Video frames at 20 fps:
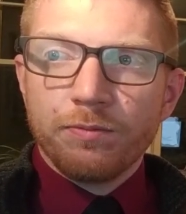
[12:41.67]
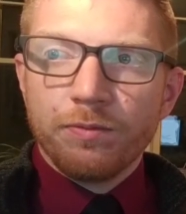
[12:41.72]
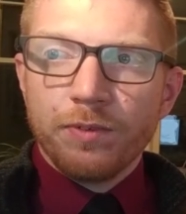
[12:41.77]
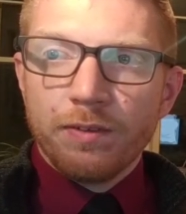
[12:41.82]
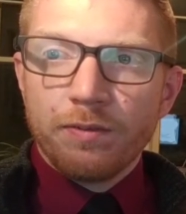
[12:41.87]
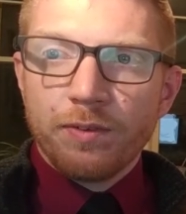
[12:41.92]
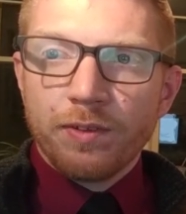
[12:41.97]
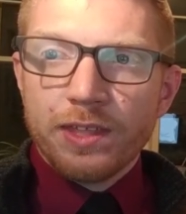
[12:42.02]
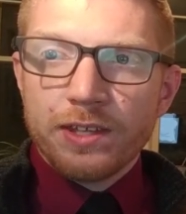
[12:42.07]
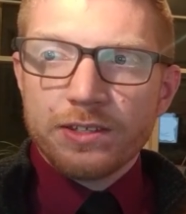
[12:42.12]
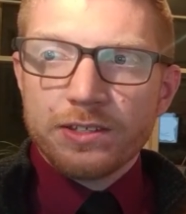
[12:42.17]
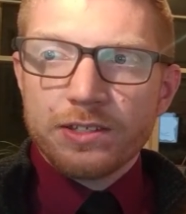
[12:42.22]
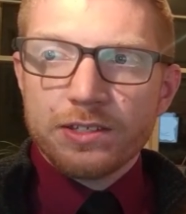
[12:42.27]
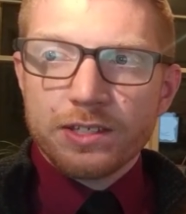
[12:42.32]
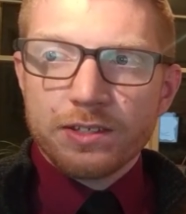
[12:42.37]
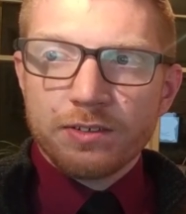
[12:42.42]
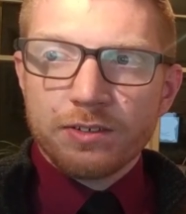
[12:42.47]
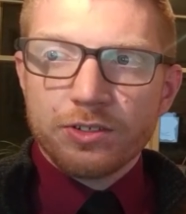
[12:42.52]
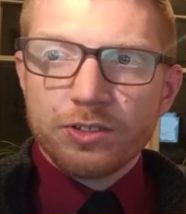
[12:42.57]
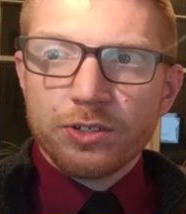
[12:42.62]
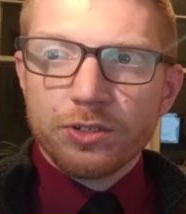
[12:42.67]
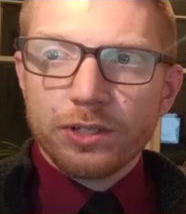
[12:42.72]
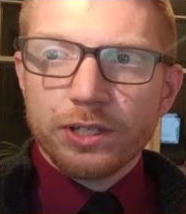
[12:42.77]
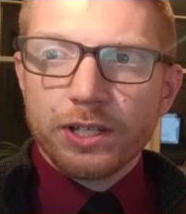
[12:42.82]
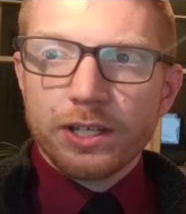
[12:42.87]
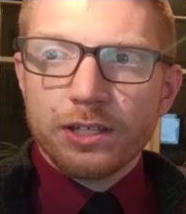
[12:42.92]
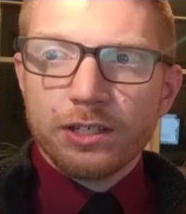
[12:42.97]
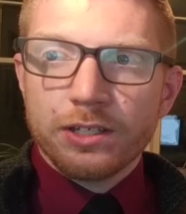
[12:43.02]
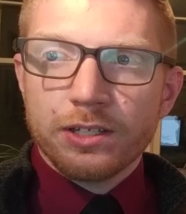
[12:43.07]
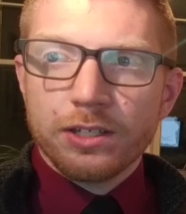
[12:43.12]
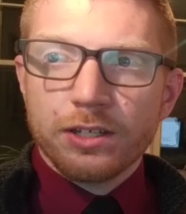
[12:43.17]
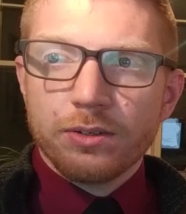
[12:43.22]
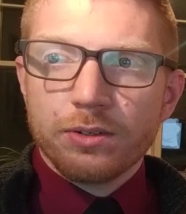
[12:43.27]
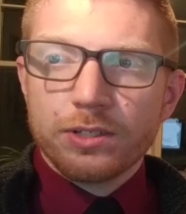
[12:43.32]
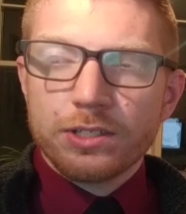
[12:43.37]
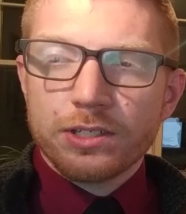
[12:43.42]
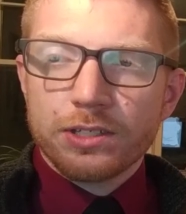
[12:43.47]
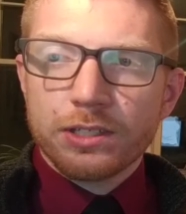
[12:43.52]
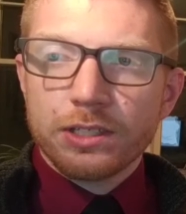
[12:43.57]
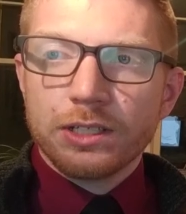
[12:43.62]
If this is a truly
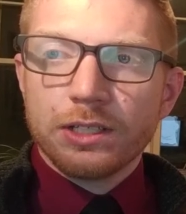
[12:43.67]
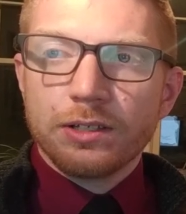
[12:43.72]
continuous